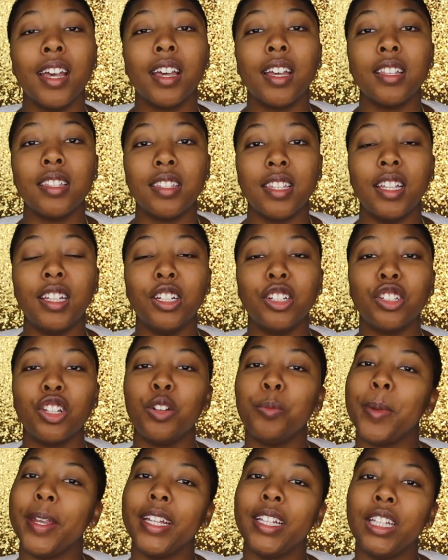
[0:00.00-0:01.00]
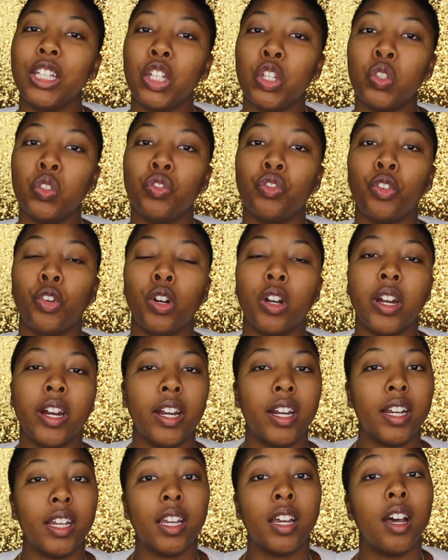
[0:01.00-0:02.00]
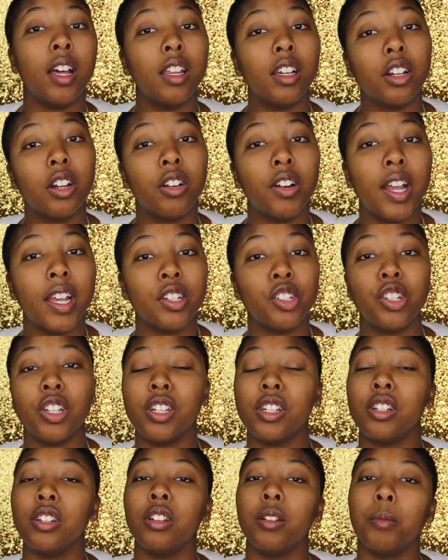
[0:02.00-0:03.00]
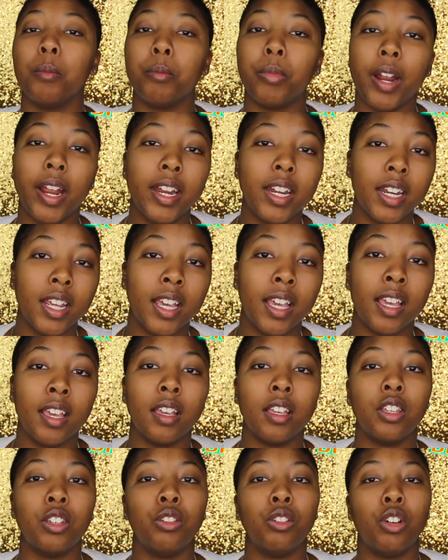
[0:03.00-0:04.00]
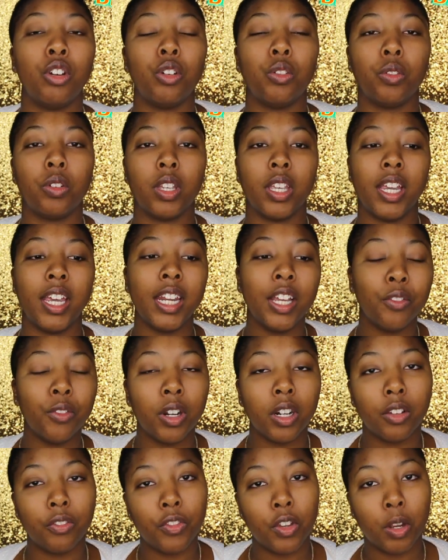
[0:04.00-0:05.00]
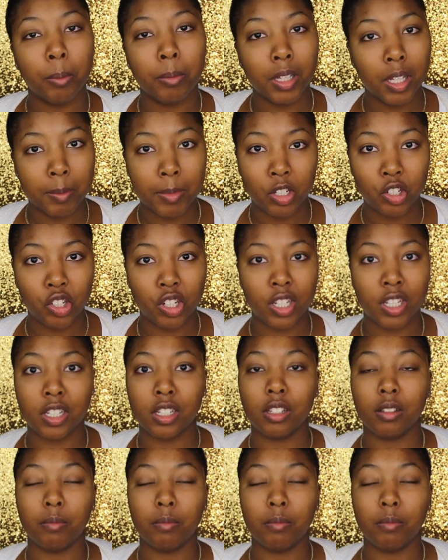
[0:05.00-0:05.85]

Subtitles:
Concealers are mainly used for color correction, brightening, you know, getting rid of your blemishes,